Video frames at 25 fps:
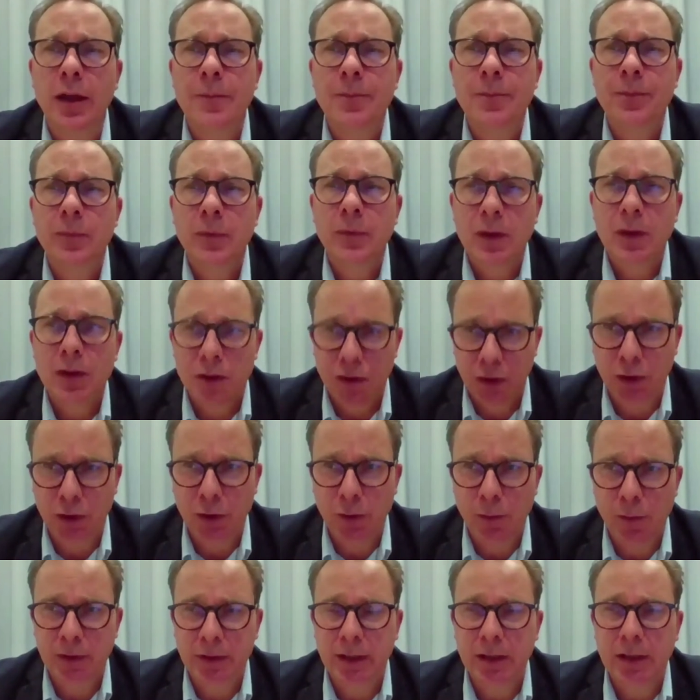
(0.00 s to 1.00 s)

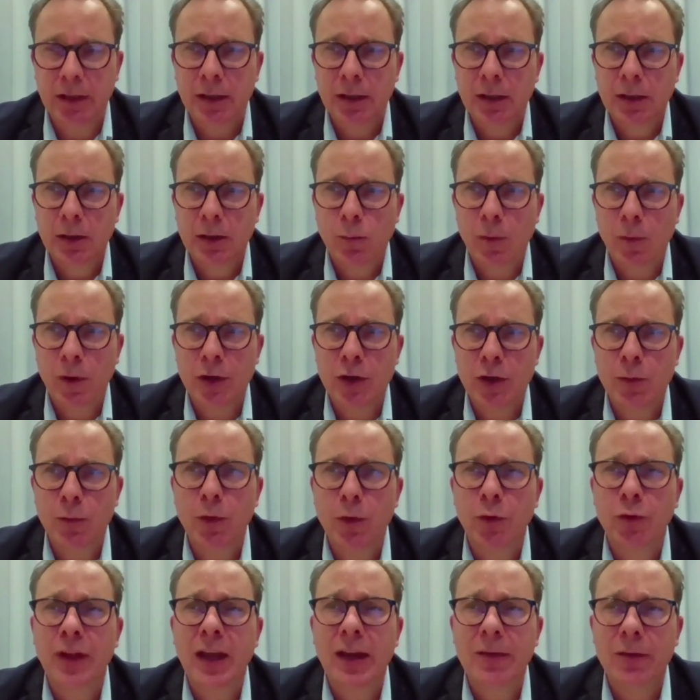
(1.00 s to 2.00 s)
security where you
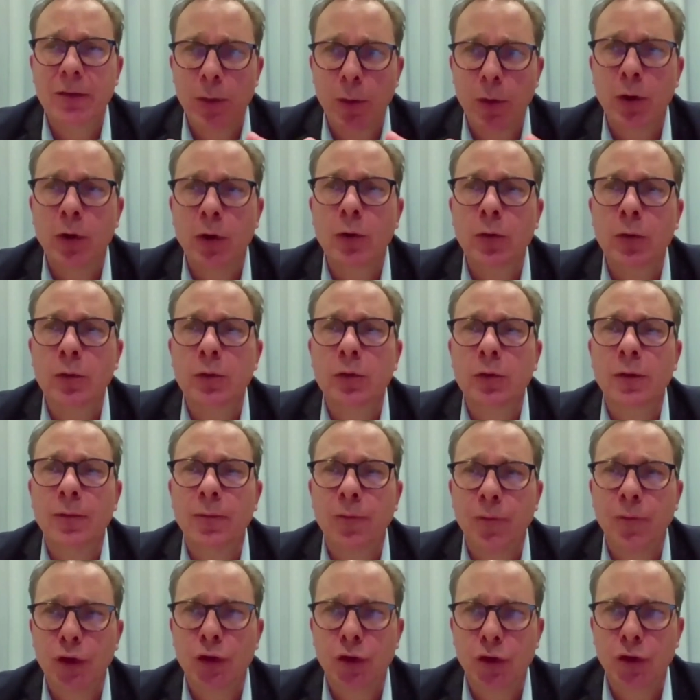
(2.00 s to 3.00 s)
want to have your own
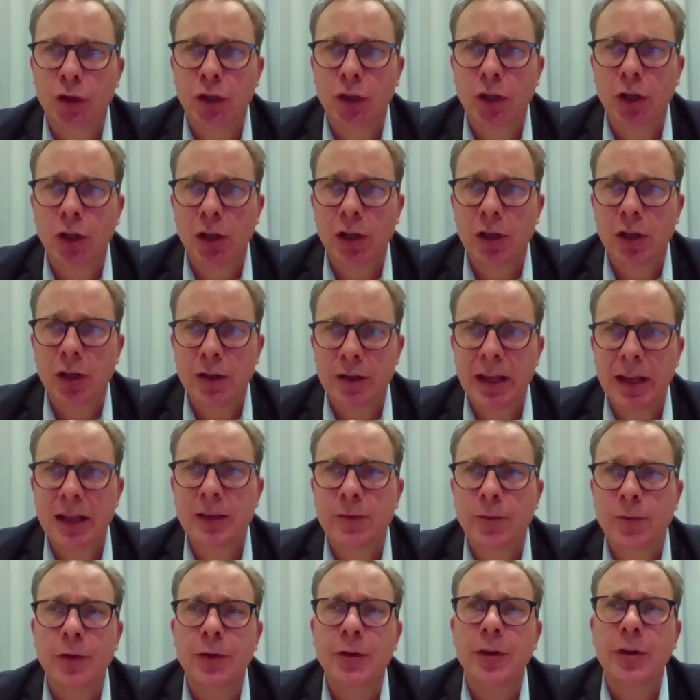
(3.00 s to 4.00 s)
physical
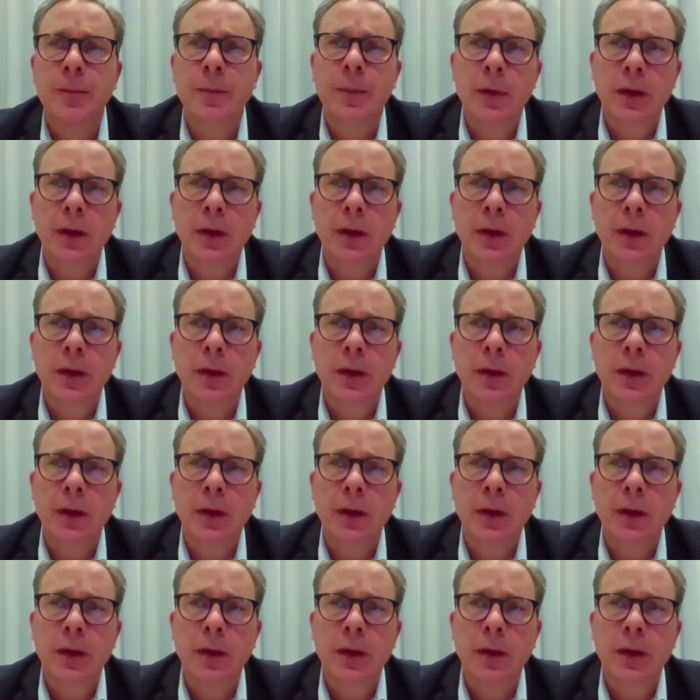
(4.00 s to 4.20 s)
network.